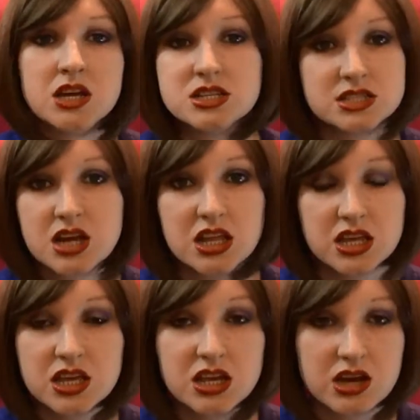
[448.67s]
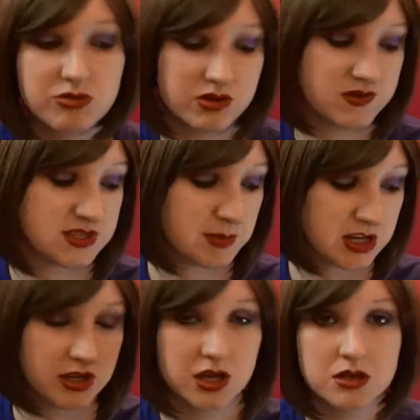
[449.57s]
It's not leaking. I would have
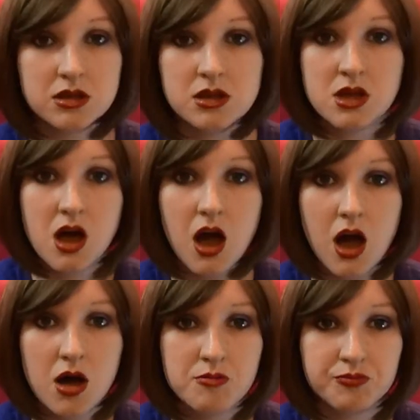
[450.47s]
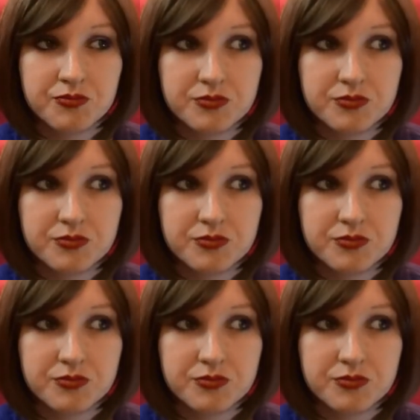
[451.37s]
smelled it. Um,